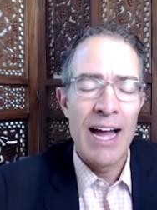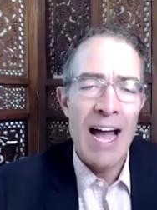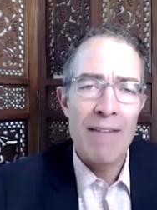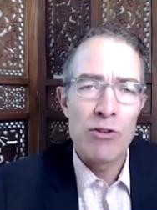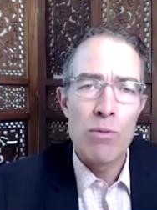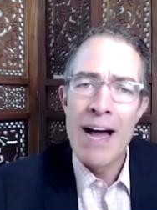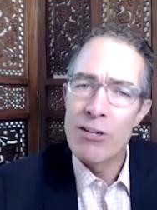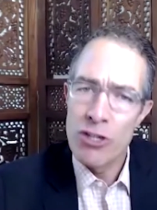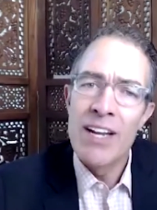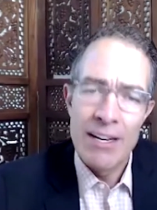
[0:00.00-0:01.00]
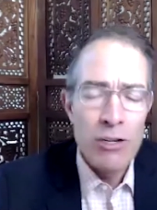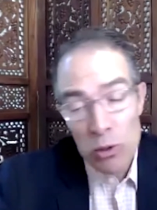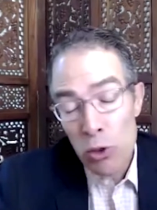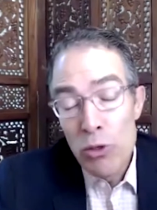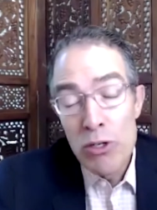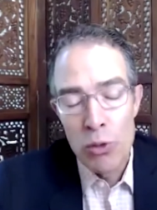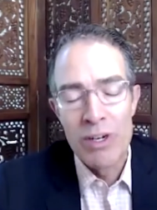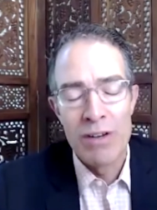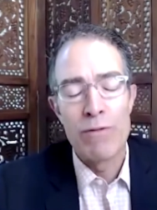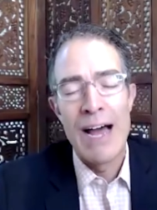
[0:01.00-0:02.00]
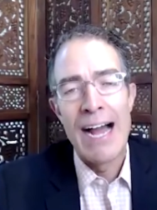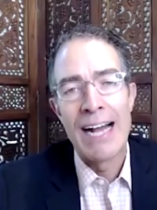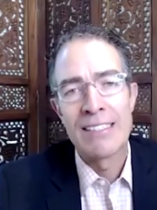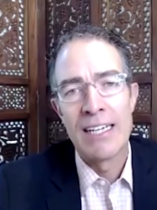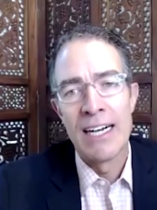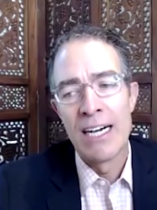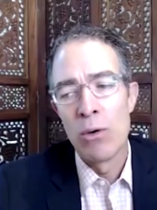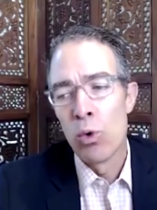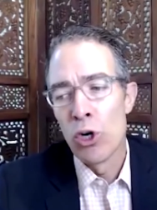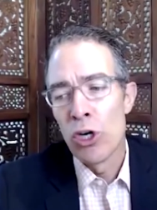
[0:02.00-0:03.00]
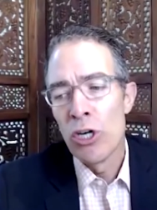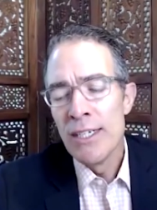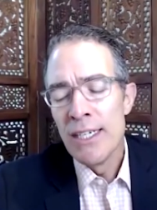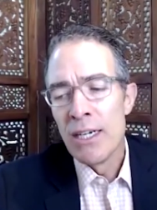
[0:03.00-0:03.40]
I have to imagine, and you alluded to it, in fact, uh, were